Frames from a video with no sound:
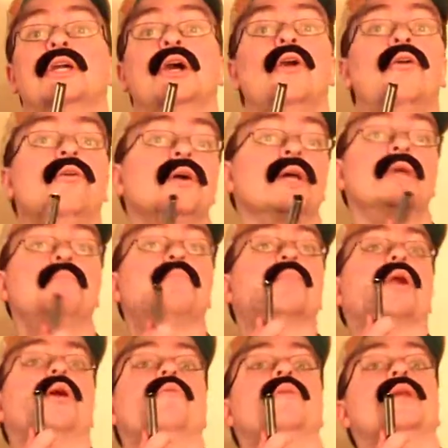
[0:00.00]
Coil,
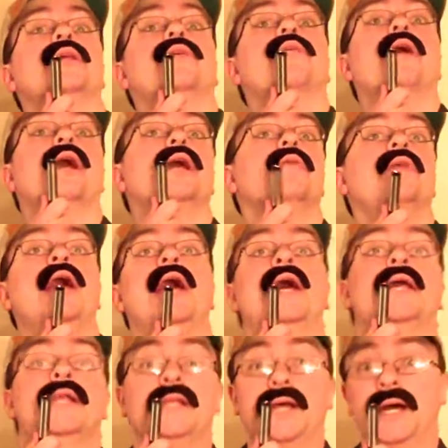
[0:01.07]
Broken Crown,
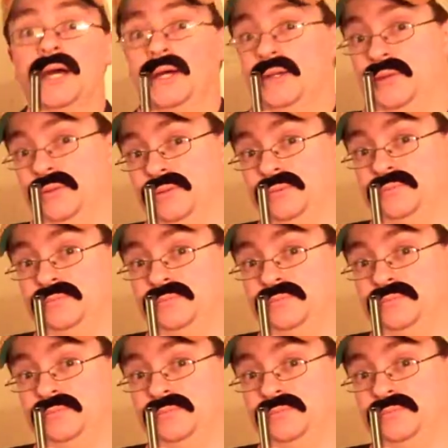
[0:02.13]
Halo.